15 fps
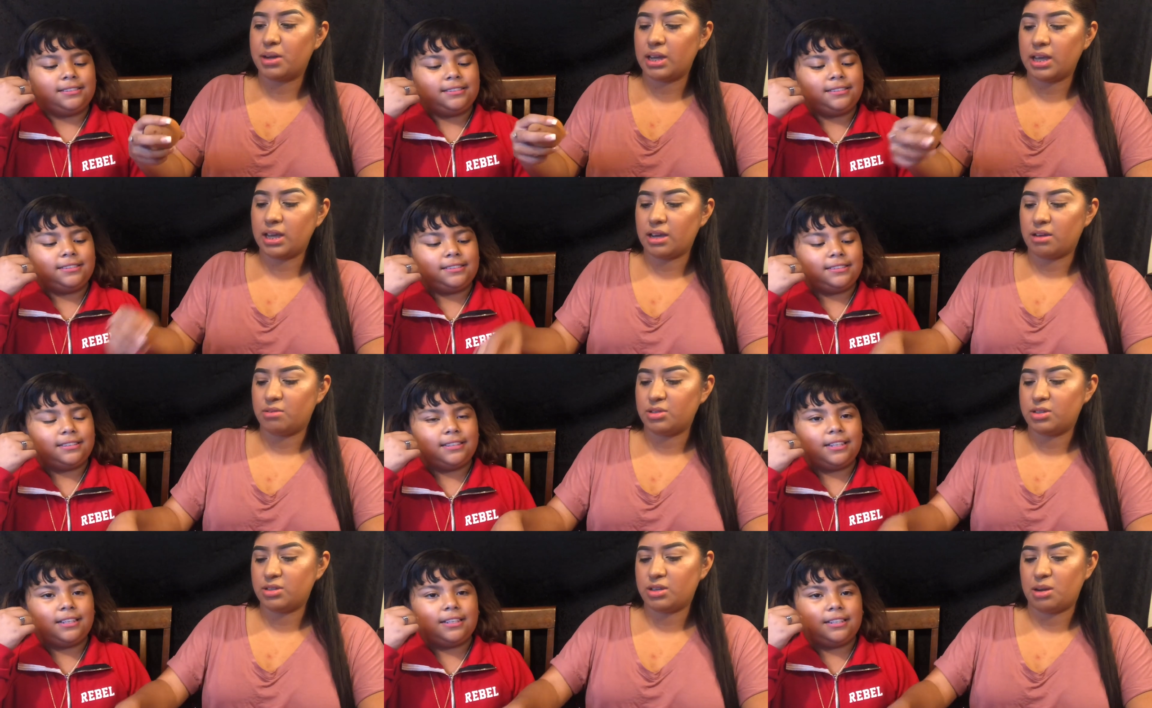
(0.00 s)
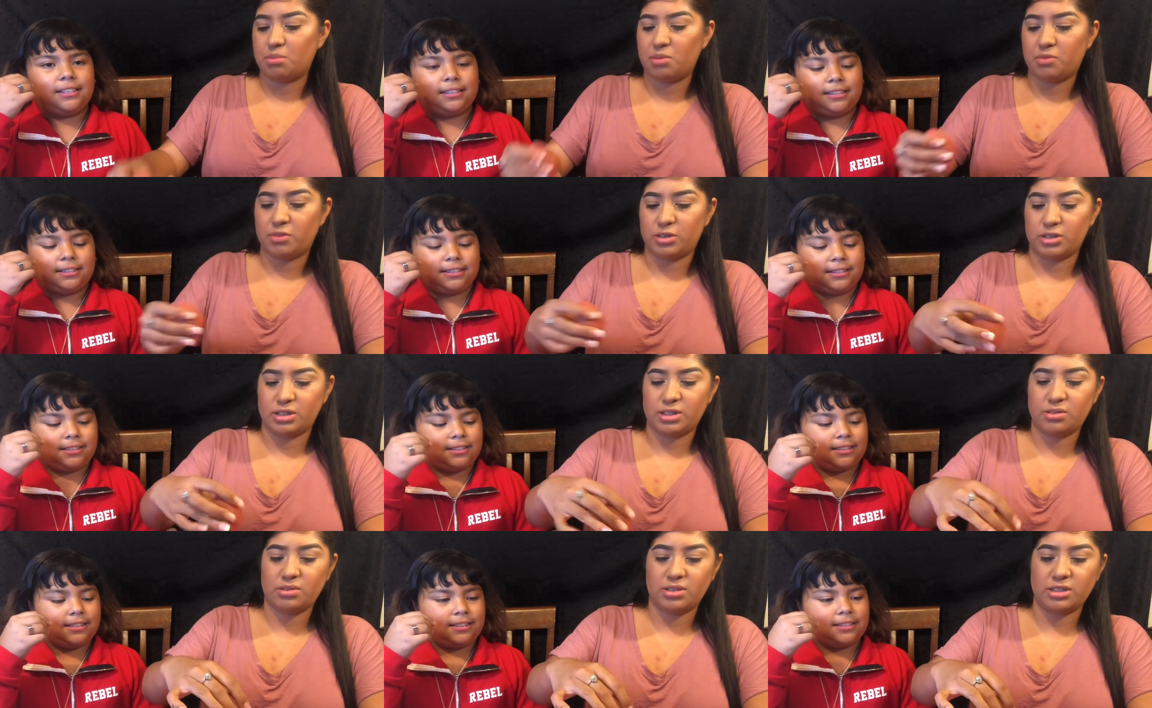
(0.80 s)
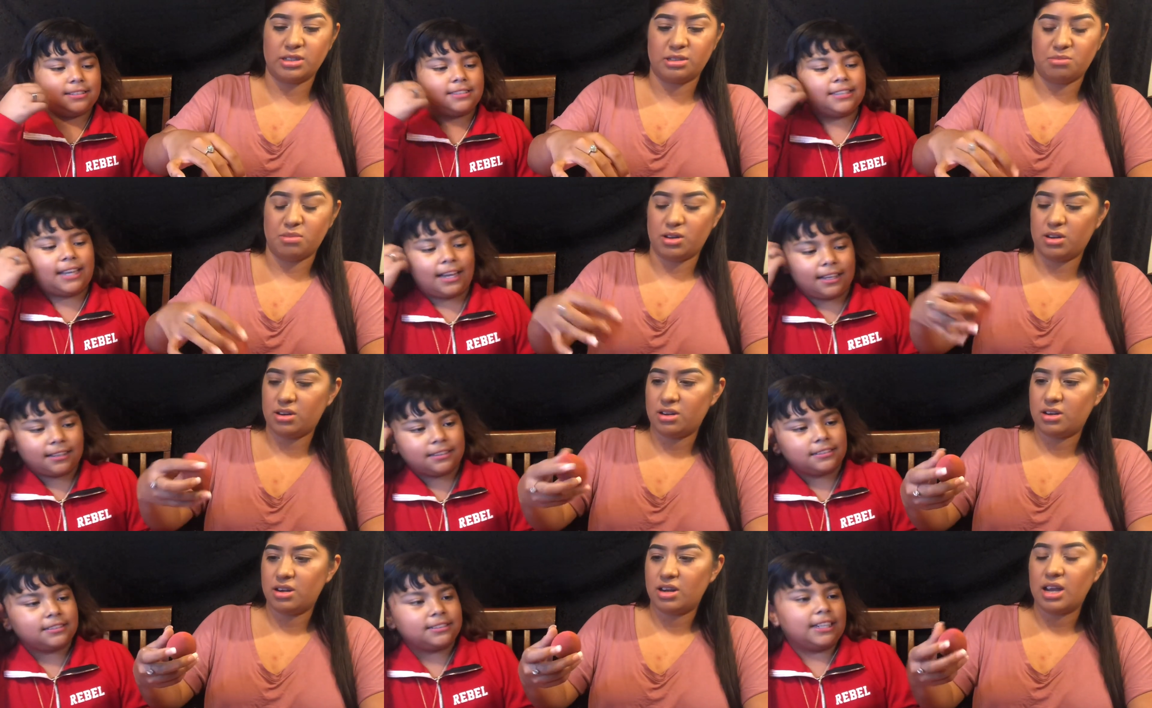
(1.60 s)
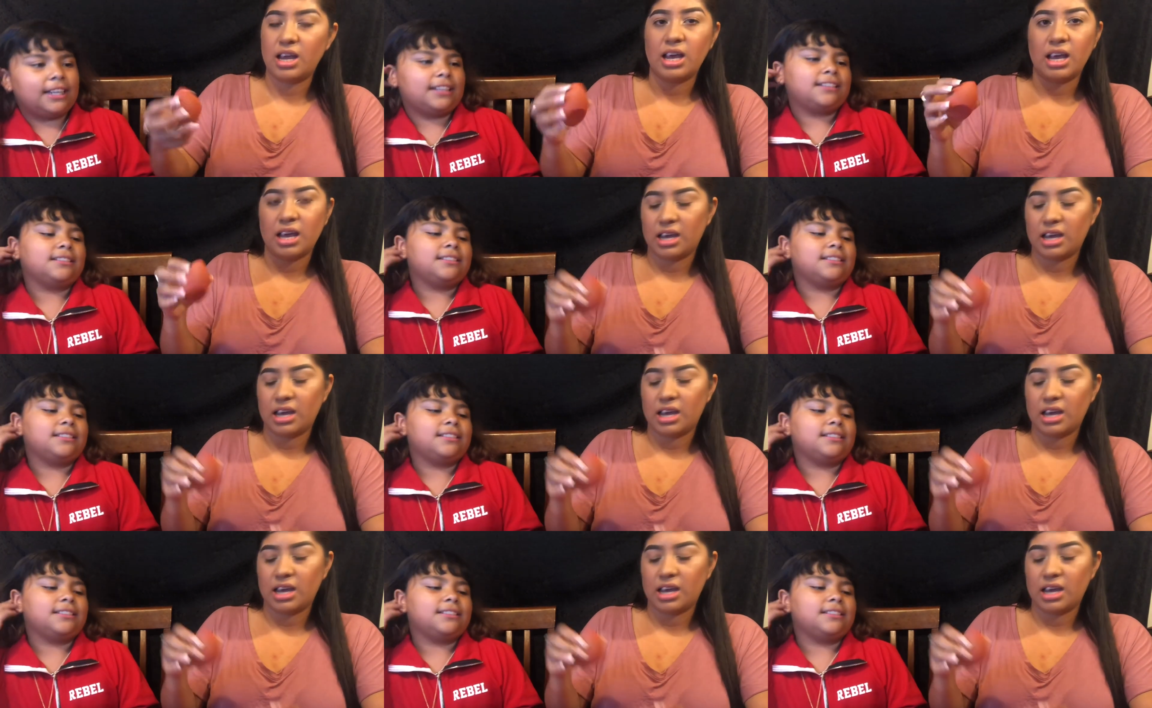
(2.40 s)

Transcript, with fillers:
Speaker 1: putting, which one should I put first? This one says yeah. more? Yeah.